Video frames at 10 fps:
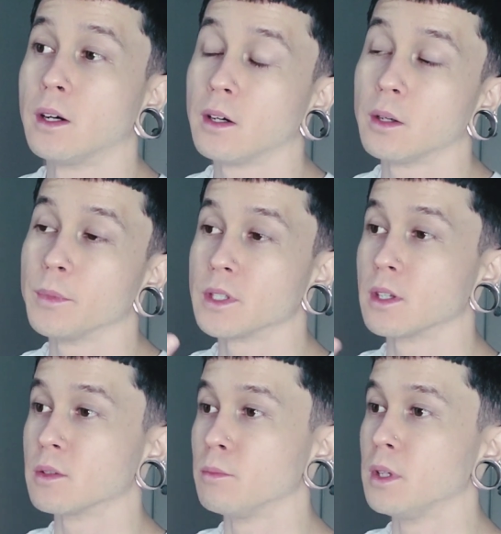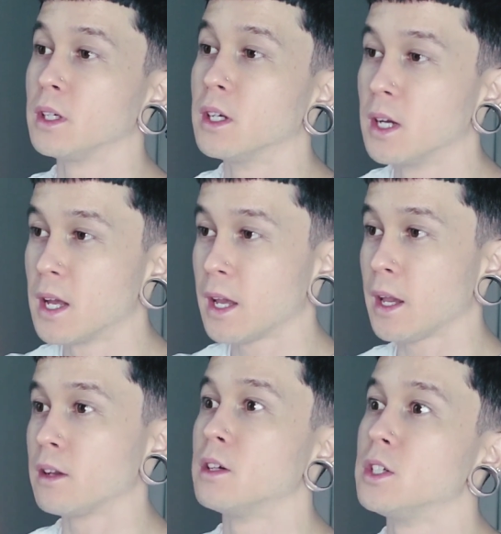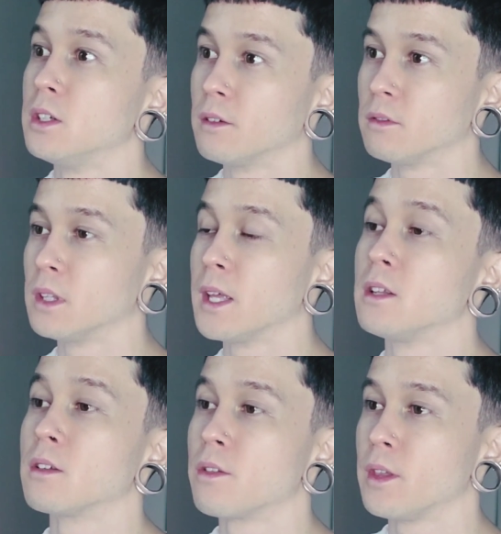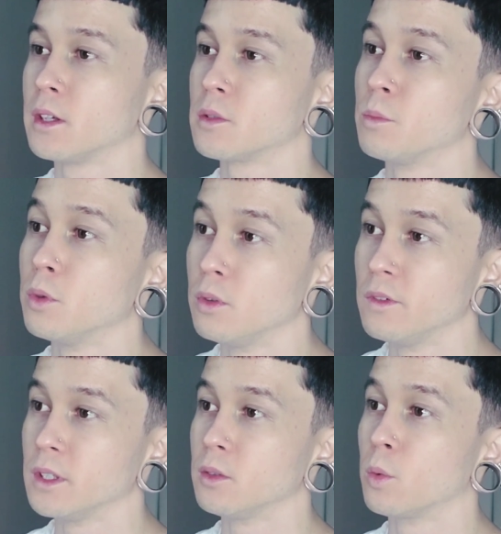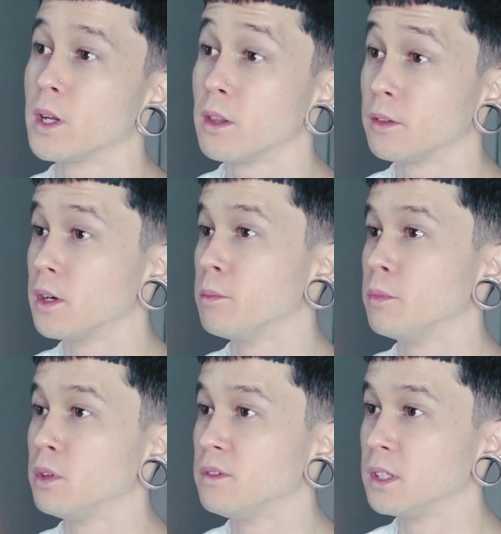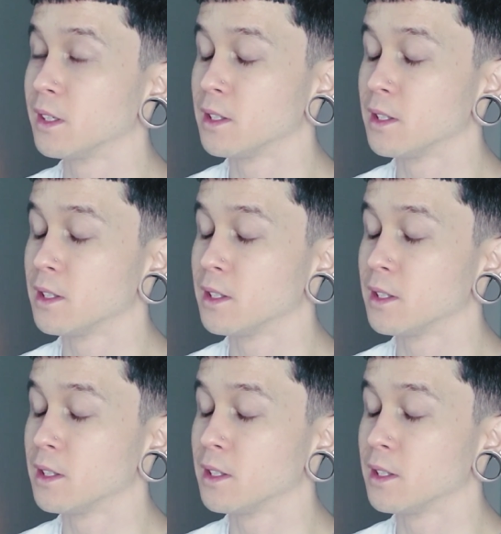It's this big energy of letting things move in the way that they're moving,